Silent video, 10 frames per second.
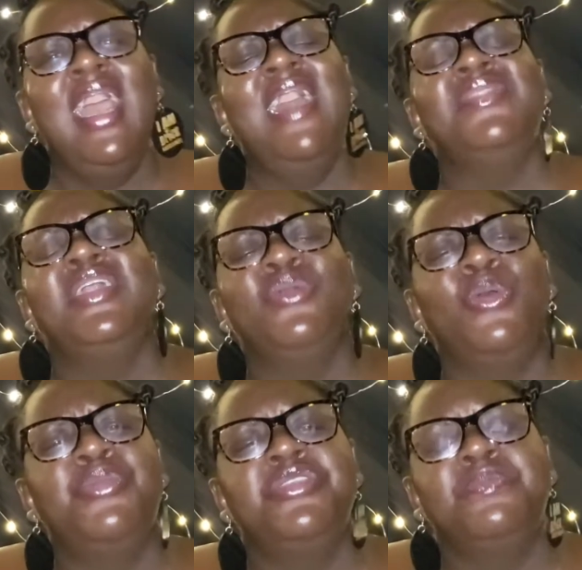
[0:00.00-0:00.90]
And that
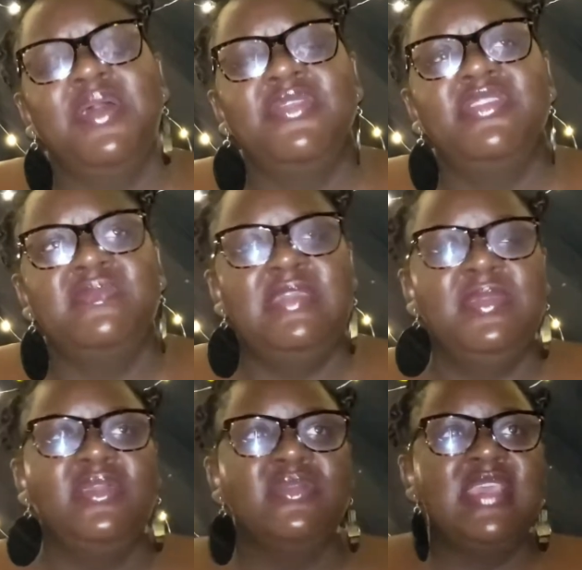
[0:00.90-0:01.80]
always bothers me,
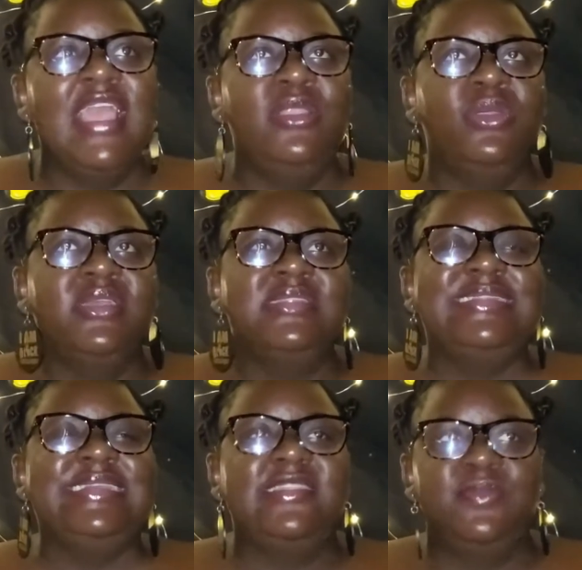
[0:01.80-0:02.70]
because I look at
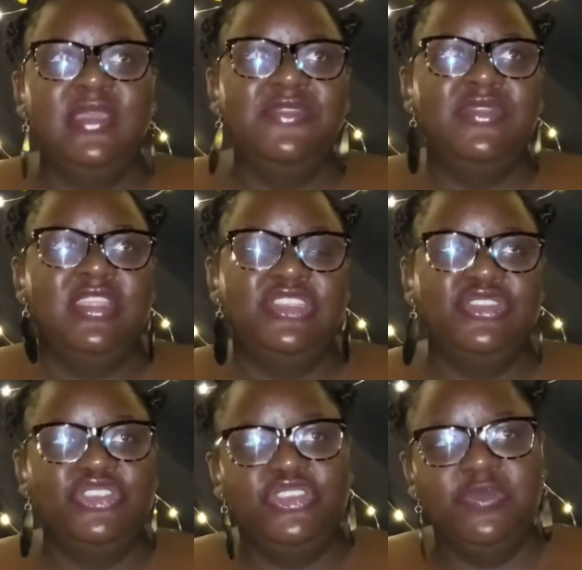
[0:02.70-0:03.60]
lesbian
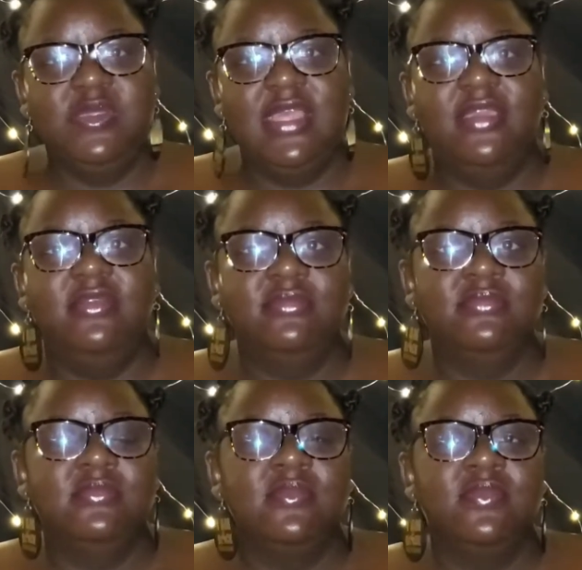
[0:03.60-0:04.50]
relationships like
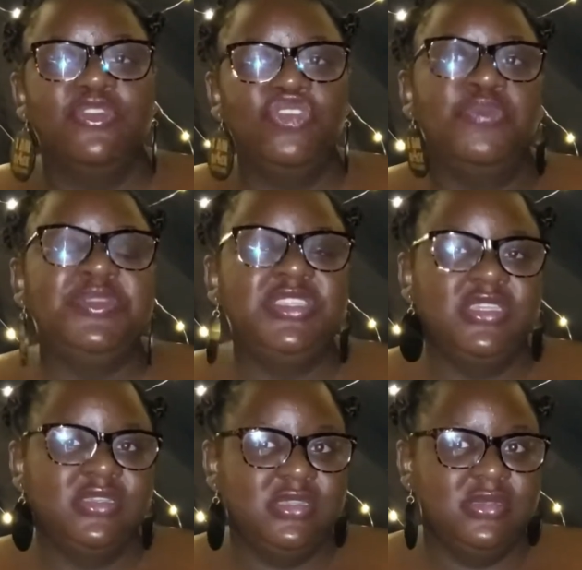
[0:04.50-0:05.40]

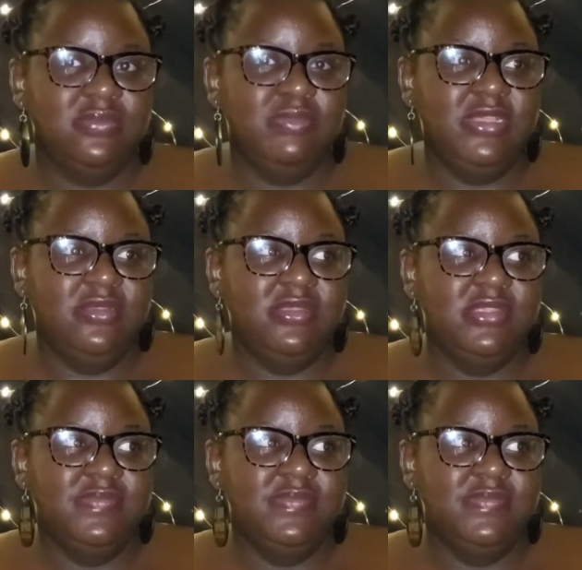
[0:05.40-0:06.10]
chopstick meals.